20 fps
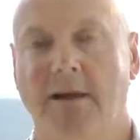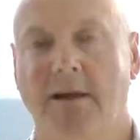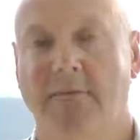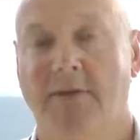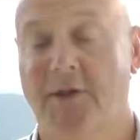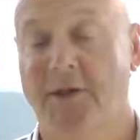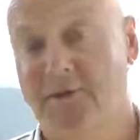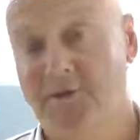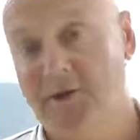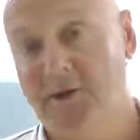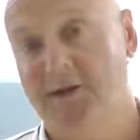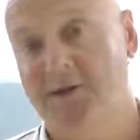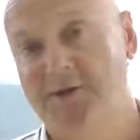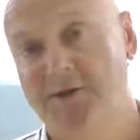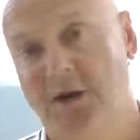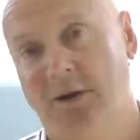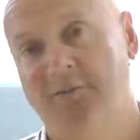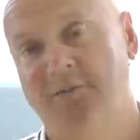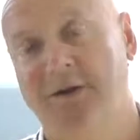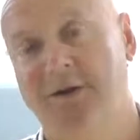But Thriller
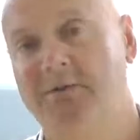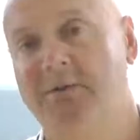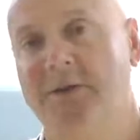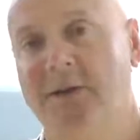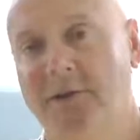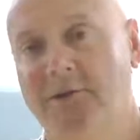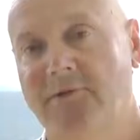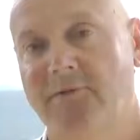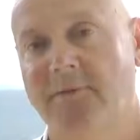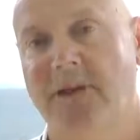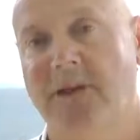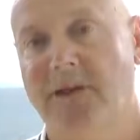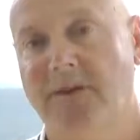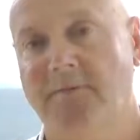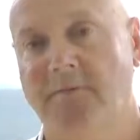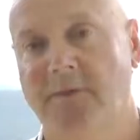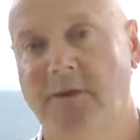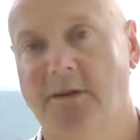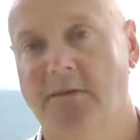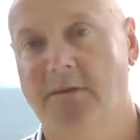topped it with 100 million.
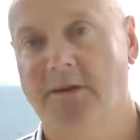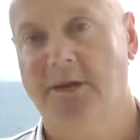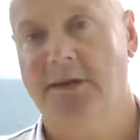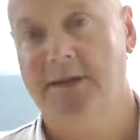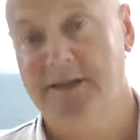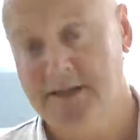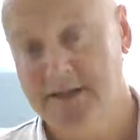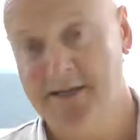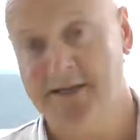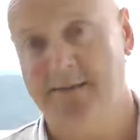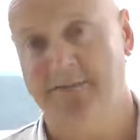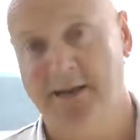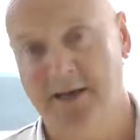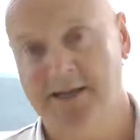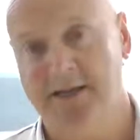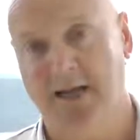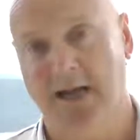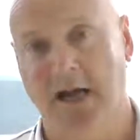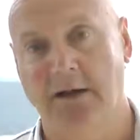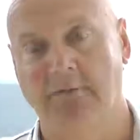And it is the
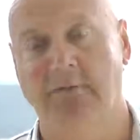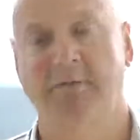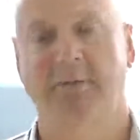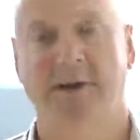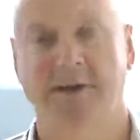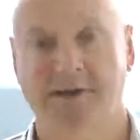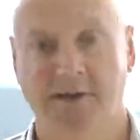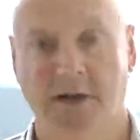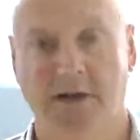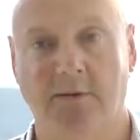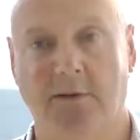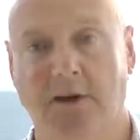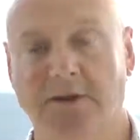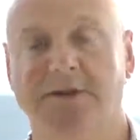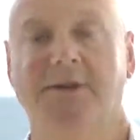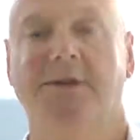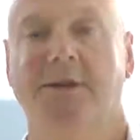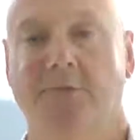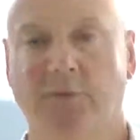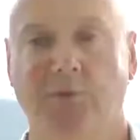best-selling album by a solo
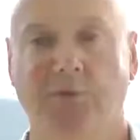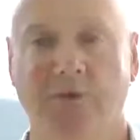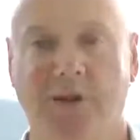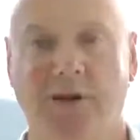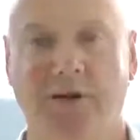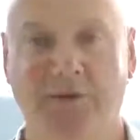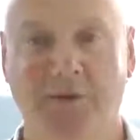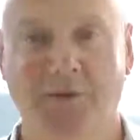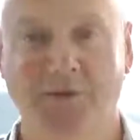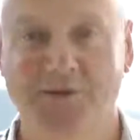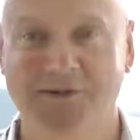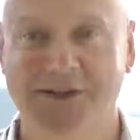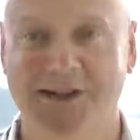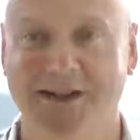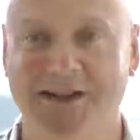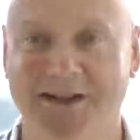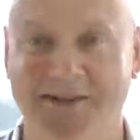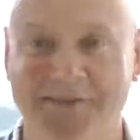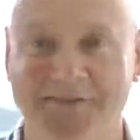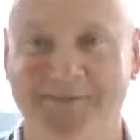artist of all
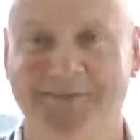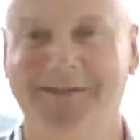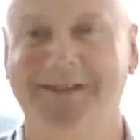time.